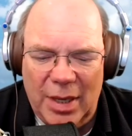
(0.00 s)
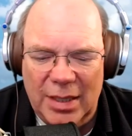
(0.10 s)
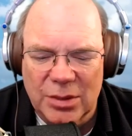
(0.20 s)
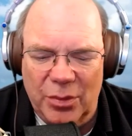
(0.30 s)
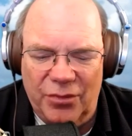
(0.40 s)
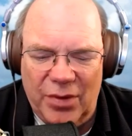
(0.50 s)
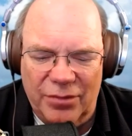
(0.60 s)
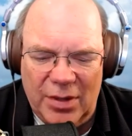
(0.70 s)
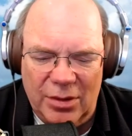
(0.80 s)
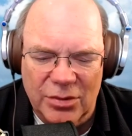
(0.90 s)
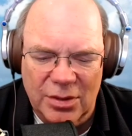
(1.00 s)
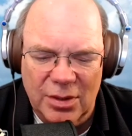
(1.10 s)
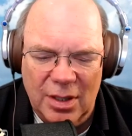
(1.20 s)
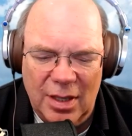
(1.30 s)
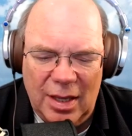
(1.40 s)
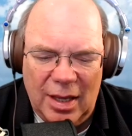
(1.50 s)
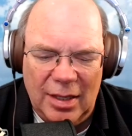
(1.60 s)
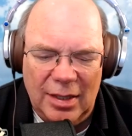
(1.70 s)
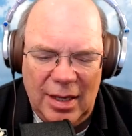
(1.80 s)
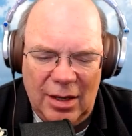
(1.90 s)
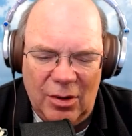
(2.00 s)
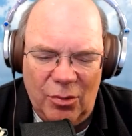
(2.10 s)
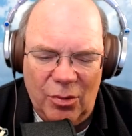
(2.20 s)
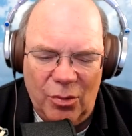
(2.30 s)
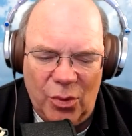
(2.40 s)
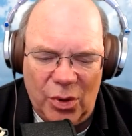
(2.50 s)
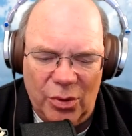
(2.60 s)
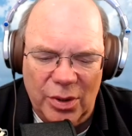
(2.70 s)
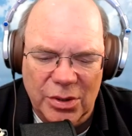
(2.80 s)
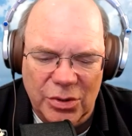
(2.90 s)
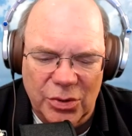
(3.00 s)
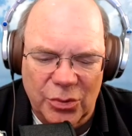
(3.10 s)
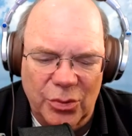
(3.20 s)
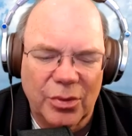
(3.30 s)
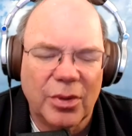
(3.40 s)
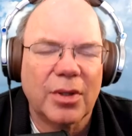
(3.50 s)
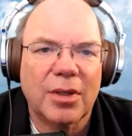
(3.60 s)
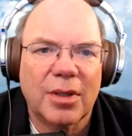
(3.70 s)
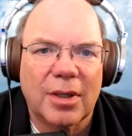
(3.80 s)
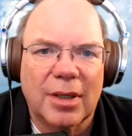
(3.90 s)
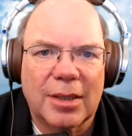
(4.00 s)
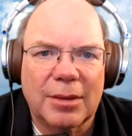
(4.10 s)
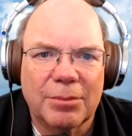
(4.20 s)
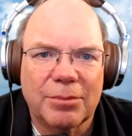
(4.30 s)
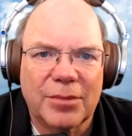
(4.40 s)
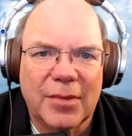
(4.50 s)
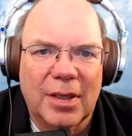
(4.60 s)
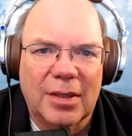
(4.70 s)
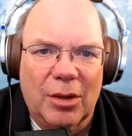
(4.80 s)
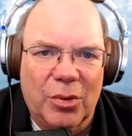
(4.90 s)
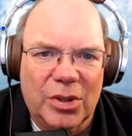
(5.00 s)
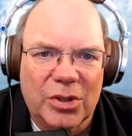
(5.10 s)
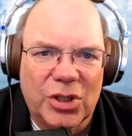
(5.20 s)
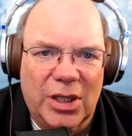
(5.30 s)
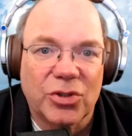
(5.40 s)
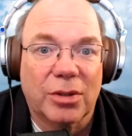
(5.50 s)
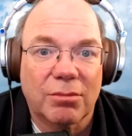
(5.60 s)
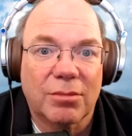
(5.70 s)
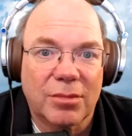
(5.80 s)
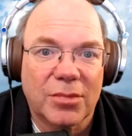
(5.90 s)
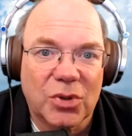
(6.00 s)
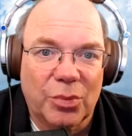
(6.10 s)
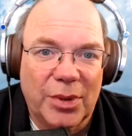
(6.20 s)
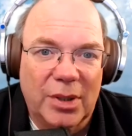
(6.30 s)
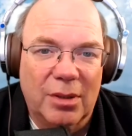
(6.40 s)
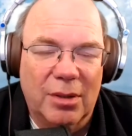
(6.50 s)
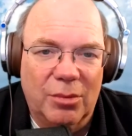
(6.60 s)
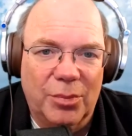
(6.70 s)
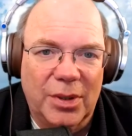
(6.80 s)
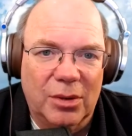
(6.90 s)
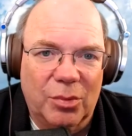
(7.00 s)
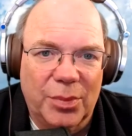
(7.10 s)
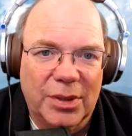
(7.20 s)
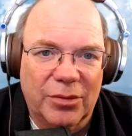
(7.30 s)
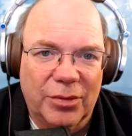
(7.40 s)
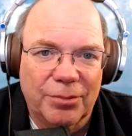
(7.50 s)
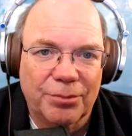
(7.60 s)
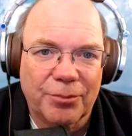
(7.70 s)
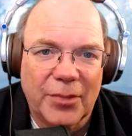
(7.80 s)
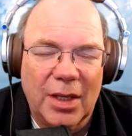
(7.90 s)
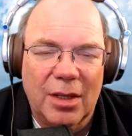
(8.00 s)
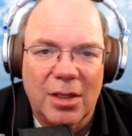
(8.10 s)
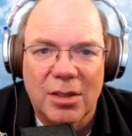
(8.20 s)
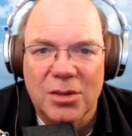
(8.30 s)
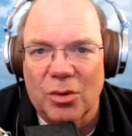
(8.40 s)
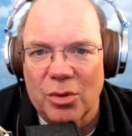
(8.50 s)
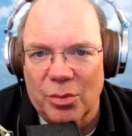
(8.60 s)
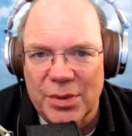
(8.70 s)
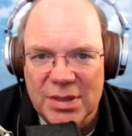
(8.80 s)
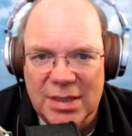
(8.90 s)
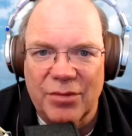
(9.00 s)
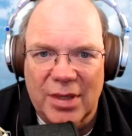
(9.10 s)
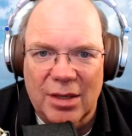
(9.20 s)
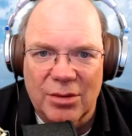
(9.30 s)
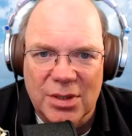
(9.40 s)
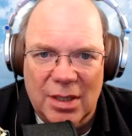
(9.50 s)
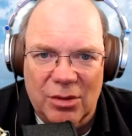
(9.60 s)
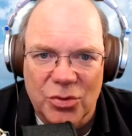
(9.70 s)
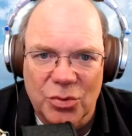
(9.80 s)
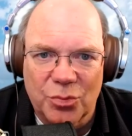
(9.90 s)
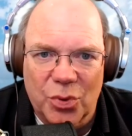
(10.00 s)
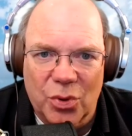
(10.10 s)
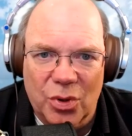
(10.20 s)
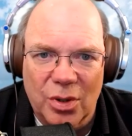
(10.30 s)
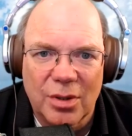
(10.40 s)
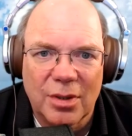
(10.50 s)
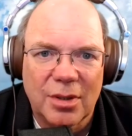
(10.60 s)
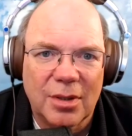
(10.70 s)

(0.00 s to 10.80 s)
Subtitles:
maximum of $5,000, and now we're going to do, now we're going to change it. So it'll be a little bit different. So it'll be $7,000 per